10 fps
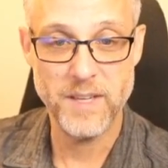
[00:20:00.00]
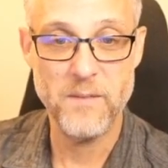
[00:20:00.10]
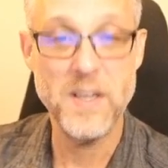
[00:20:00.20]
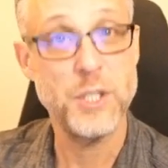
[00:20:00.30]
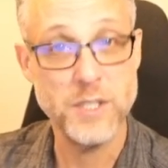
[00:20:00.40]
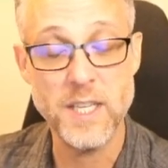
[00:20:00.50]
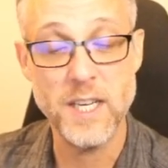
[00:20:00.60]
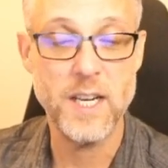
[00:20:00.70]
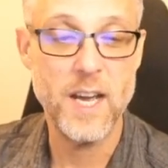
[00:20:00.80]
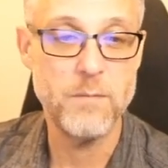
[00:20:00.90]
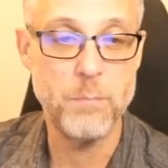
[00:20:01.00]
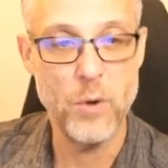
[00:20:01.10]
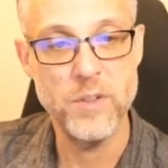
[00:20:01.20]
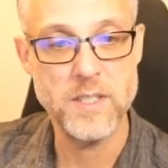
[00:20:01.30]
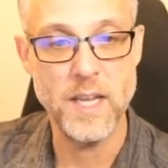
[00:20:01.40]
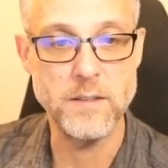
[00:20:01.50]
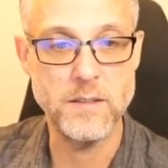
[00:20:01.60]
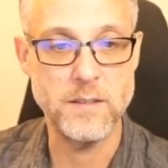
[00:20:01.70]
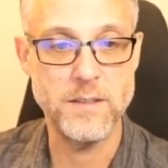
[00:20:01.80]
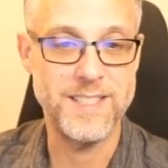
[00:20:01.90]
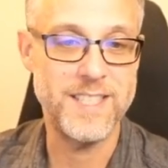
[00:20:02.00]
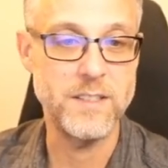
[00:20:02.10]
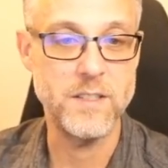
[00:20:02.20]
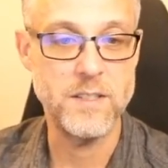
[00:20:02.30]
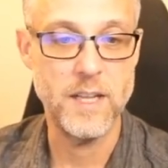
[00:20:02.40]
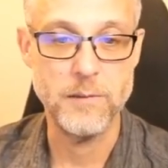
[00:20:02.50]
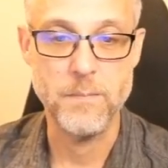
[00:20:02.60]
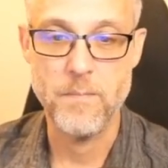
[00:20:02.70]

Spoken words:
efficiency in kind of both senses there.